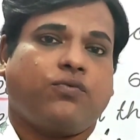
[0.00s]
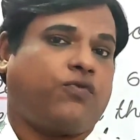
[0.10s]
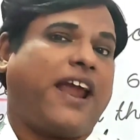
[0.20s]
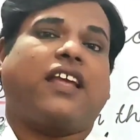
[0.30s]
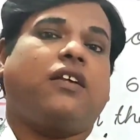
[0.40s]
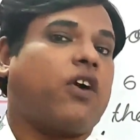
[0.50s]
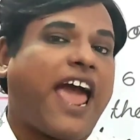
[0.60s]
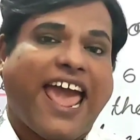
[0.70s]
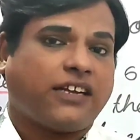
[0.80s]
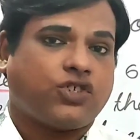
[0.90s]
regular
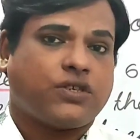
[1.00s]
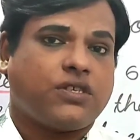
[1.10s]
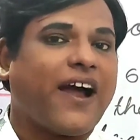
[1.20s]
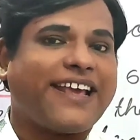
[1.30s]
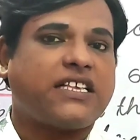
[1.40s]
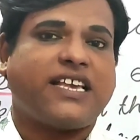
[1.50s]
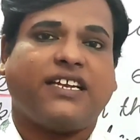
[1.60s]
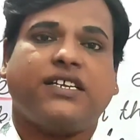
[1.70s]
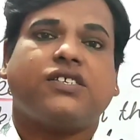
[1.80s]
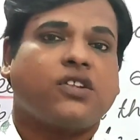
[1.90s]
actions, likes
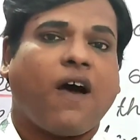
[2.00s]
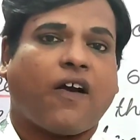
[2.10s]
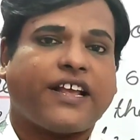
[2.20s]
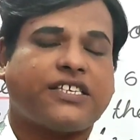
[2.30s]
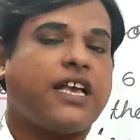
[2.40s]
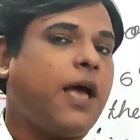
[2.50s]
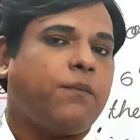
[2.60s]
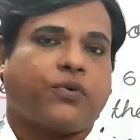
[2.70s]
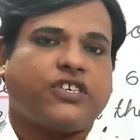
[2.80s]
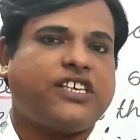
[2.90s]
and dislikes.
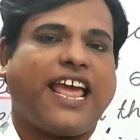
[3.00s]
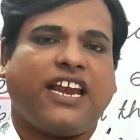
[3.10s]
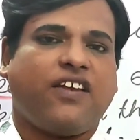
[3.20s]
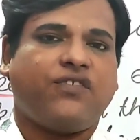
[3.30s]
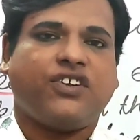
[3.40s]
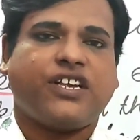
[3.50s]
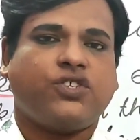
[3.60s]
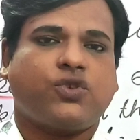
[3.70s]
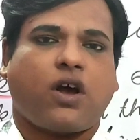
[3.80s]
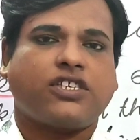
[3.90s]
Present indefinite
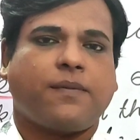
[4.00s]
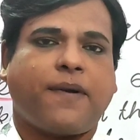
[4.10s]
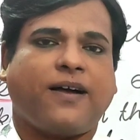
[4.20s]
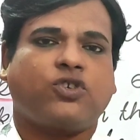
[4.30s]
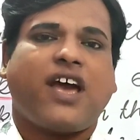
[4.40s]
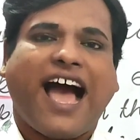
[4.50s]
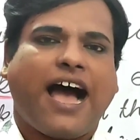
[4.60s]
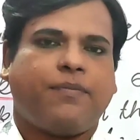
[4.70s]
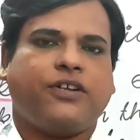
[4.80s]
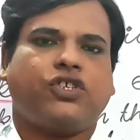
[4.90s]
tense talks about
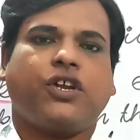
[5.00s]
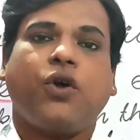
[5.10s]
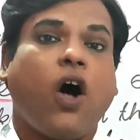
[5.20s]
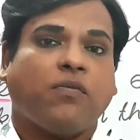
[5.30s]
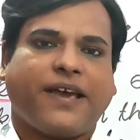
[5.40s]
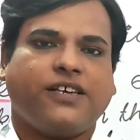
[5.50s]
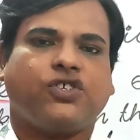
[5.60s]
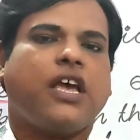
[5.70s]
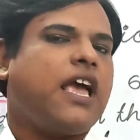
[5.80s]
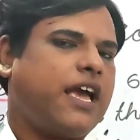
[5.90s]
habits and
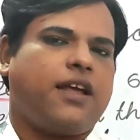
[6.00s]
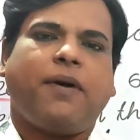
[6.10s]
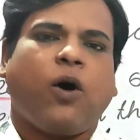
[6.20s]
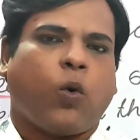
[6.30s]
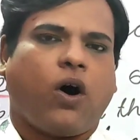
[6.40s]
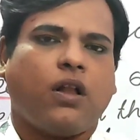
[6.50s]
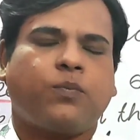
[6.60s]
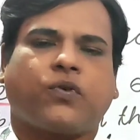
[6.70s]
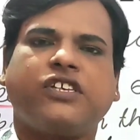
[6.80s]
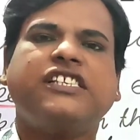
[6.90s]
hobbies, and above
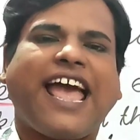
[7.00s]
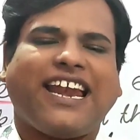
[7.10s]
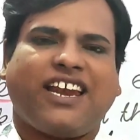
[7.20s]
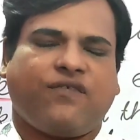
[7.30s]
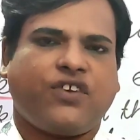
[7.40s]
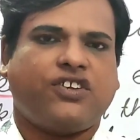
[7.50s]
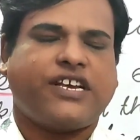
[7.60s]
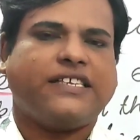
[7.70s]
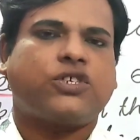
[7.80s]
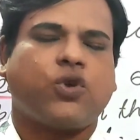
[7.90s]
all, present indefinite
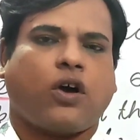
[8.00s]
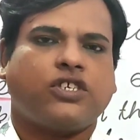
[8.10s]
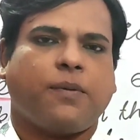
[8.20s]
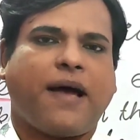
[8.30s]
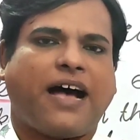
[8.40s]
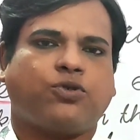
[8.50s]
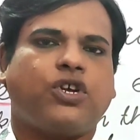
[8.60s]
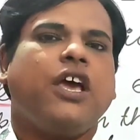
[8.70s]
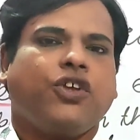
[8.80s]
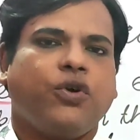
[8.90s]
tense talks
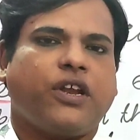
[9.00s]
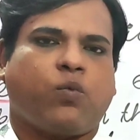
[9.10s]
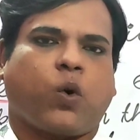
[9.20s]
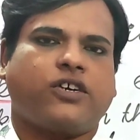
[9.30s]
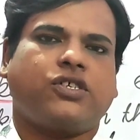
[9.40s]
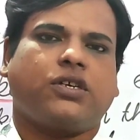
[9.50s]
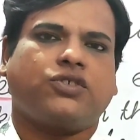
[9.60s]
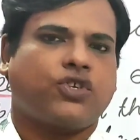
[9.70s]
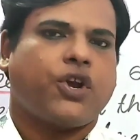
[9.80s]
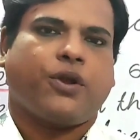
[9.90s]
about
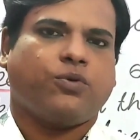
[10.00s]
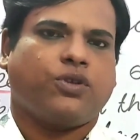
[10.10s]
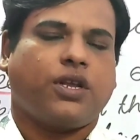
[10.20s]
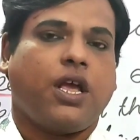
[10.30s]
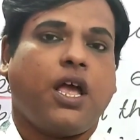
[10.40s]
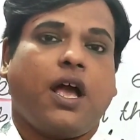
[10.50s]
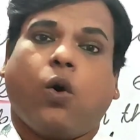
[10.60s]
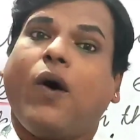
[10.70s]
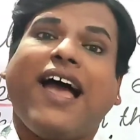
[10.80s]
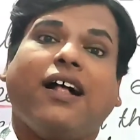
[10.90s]
universal truth.
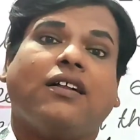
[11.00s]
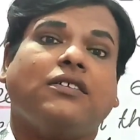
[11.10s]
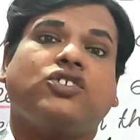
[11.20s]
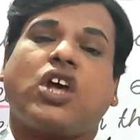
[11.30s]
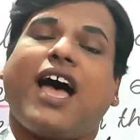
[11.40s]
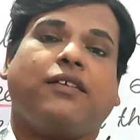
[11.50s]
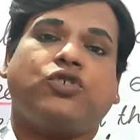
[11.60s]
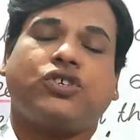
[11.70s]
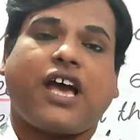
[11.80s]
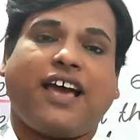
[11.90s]
Well,
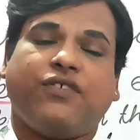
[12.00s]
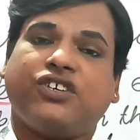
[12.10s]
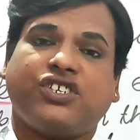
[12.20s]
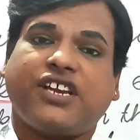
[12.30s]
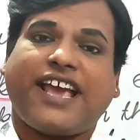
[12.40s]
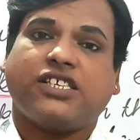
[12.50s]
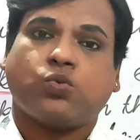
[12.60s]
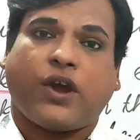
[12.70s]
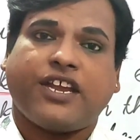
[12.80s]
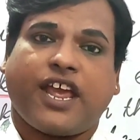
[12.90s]
time to dive in
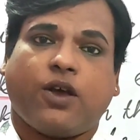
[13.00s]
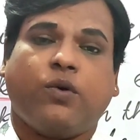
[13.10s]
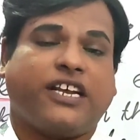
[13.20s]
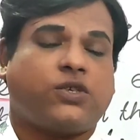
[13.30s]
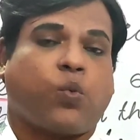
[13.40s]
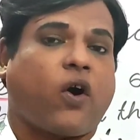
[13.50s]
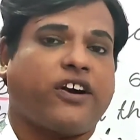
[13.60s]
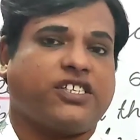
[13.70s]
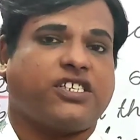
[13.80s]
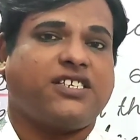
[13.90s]
today's video, and as
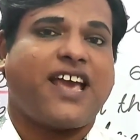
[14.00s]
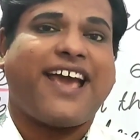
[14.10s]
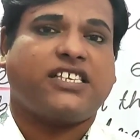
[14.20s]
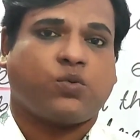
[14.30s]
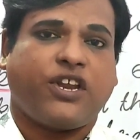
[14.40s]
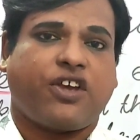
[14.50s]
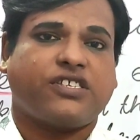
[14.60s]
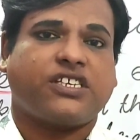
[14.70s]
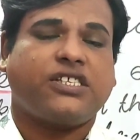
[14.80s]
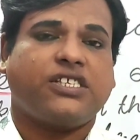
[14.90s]
far as today's video
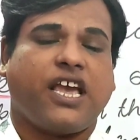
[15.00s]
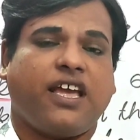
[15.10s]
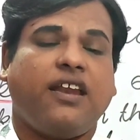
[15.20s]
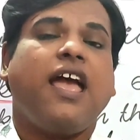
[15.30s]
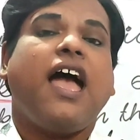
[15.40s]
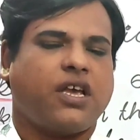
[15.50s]
is concerned,